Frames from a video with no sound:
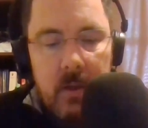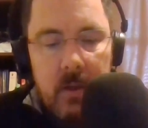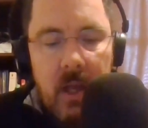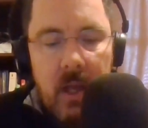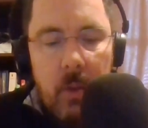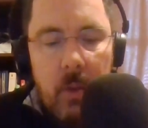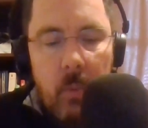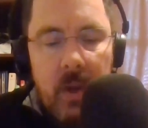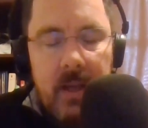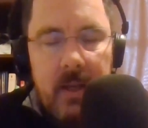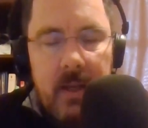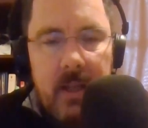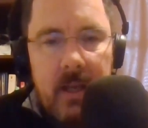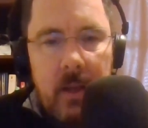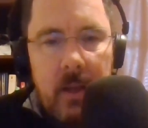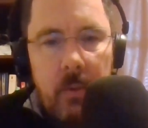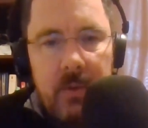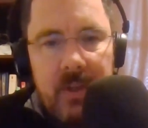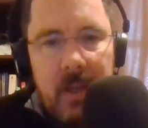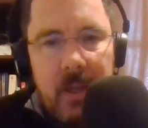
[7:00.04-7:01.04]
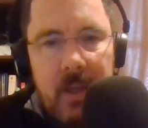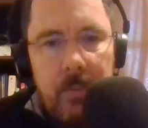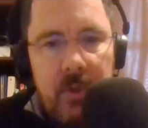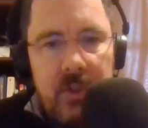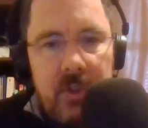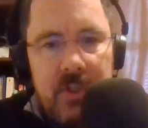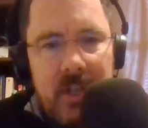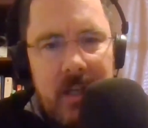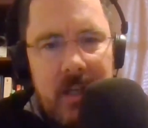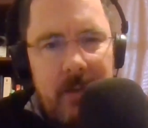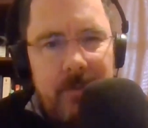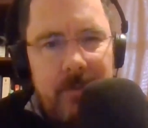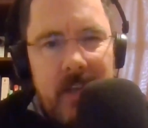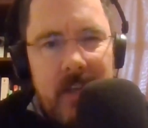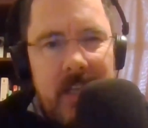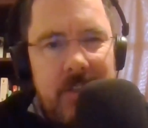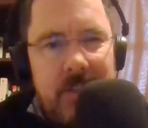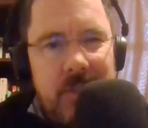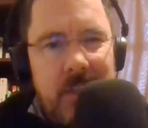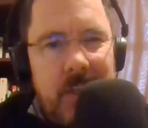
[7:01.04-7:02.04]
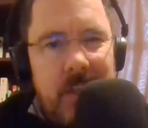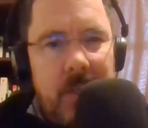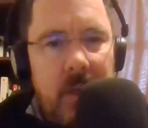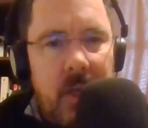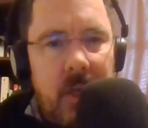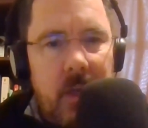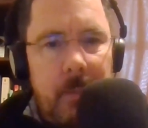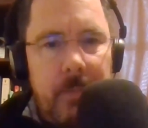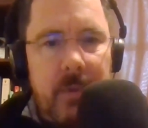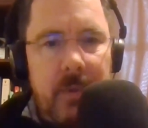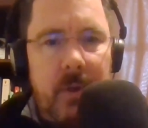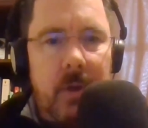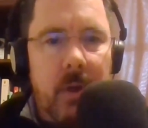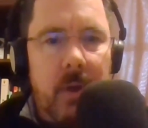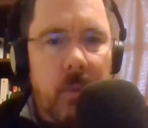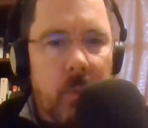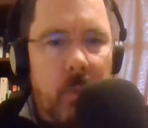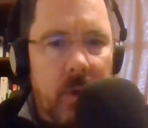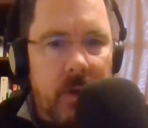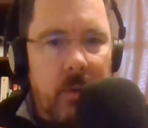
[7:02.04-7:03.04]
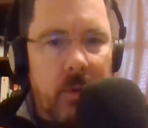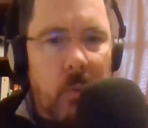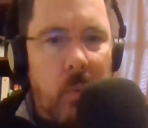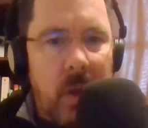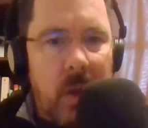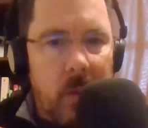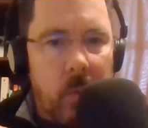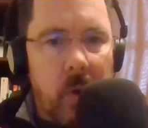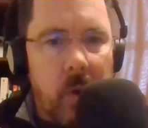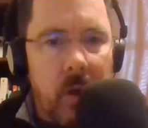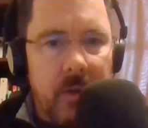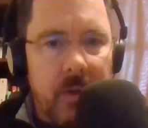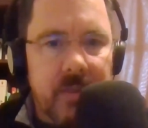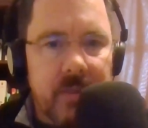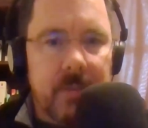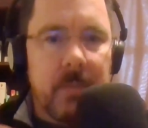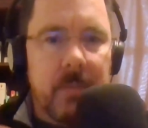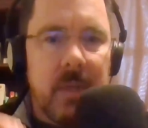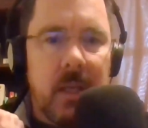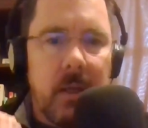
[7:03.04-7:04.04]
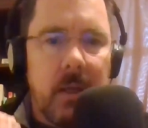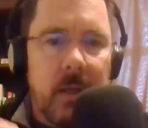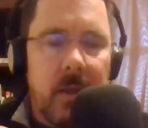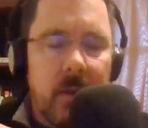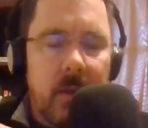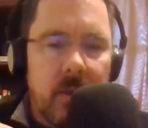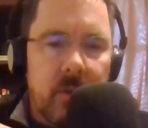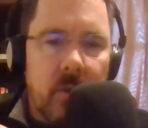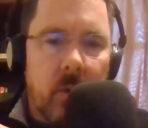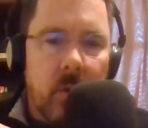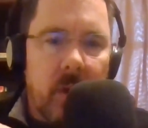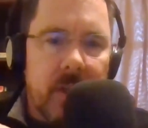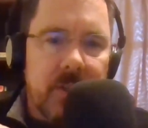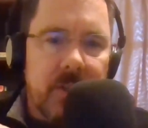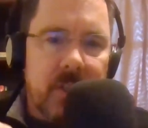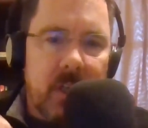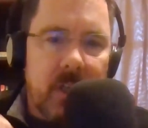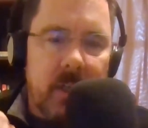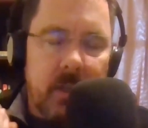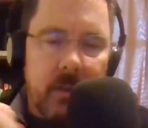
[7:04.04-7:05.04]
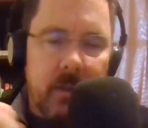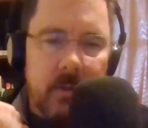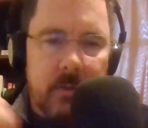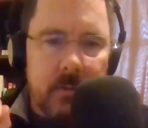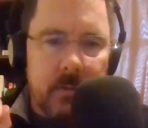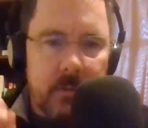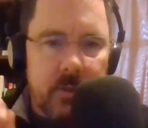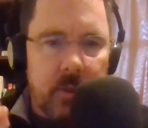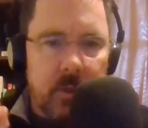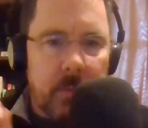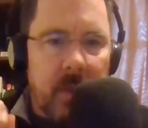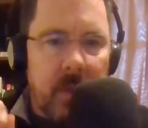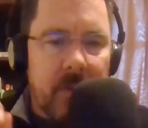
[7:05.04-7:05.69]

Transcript: I went and I was able to shine a flashlight up one of the wet walls. So I shone my